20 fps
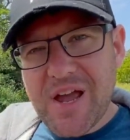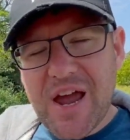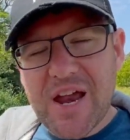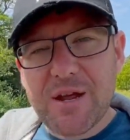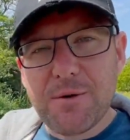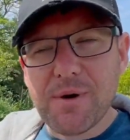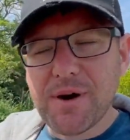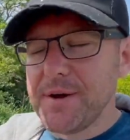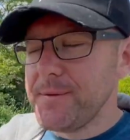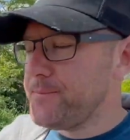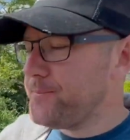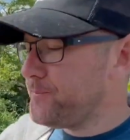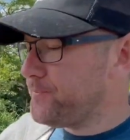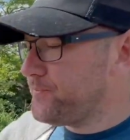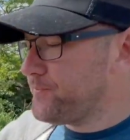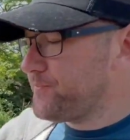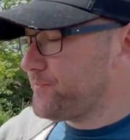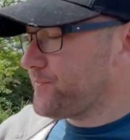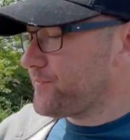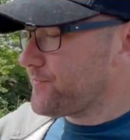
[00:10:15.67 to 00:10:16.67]
I anyway, probably won't
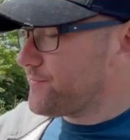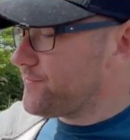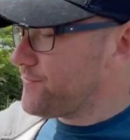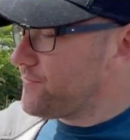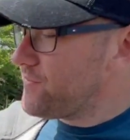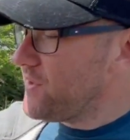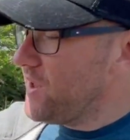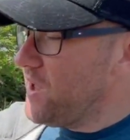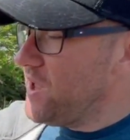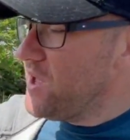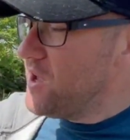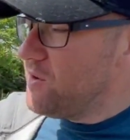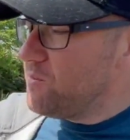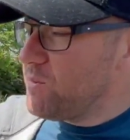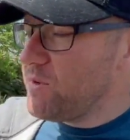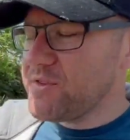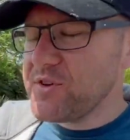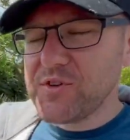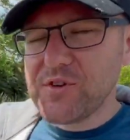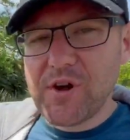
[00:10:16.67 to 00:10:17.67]
get it again, if I'm honest.
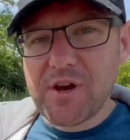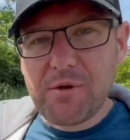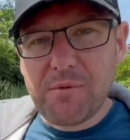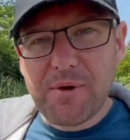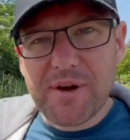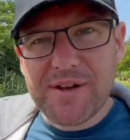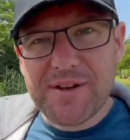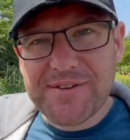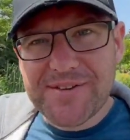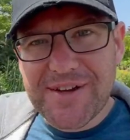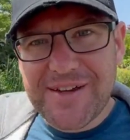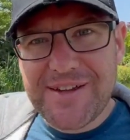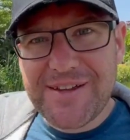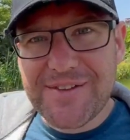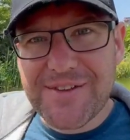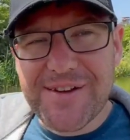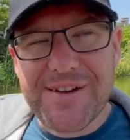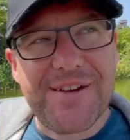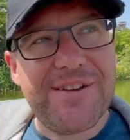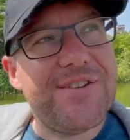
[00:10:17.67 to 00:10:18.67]
We've decided we're going to take
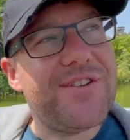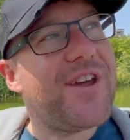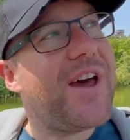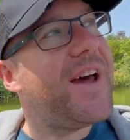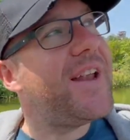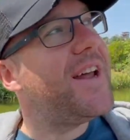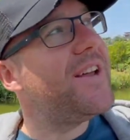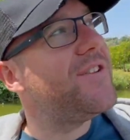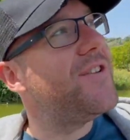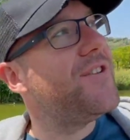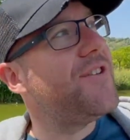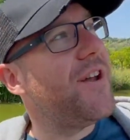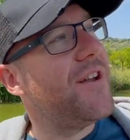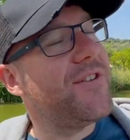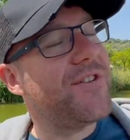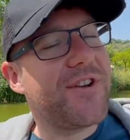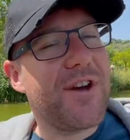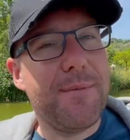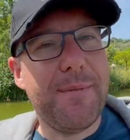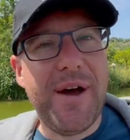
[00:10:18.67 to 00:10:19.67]
these, and as the
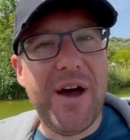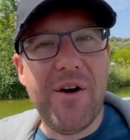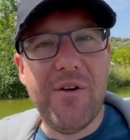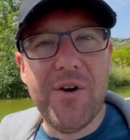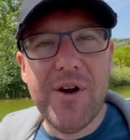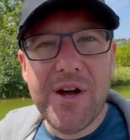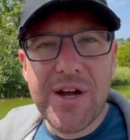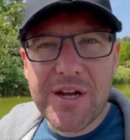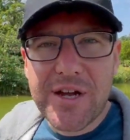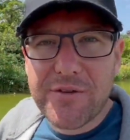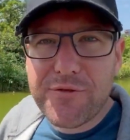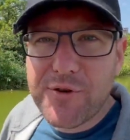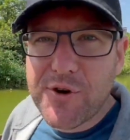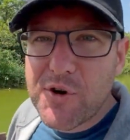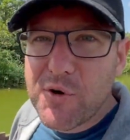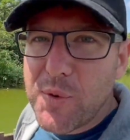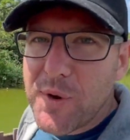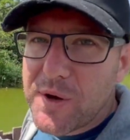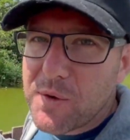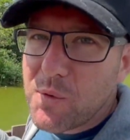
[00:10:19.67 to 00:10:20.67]
sun's come out, go for a
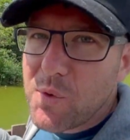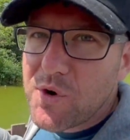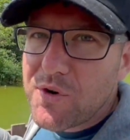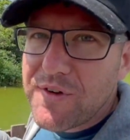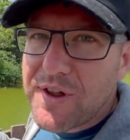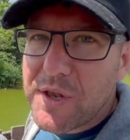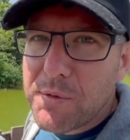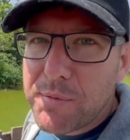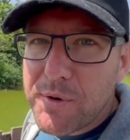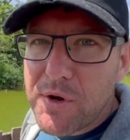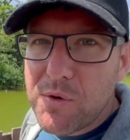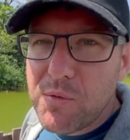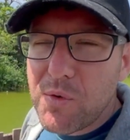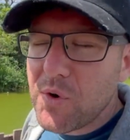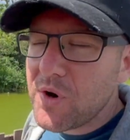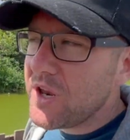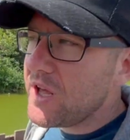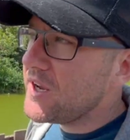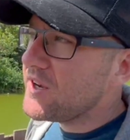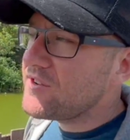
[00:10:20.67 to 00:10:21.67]
quick walk around the
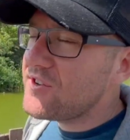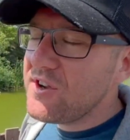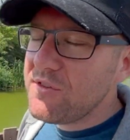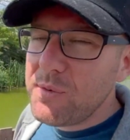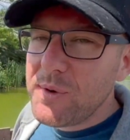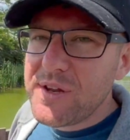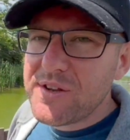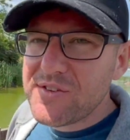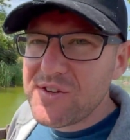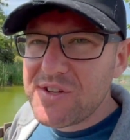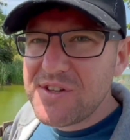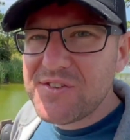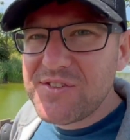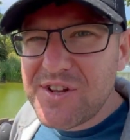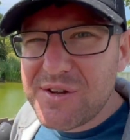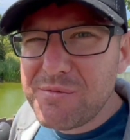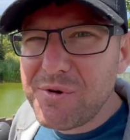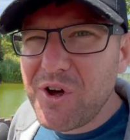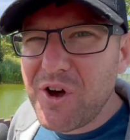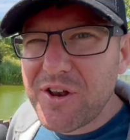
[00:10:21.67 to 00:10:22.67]
Bluewater Lake, see if we can see the
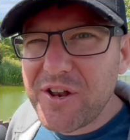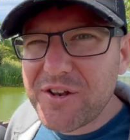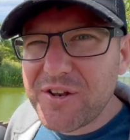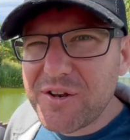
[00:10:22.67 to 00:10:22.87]
zip line.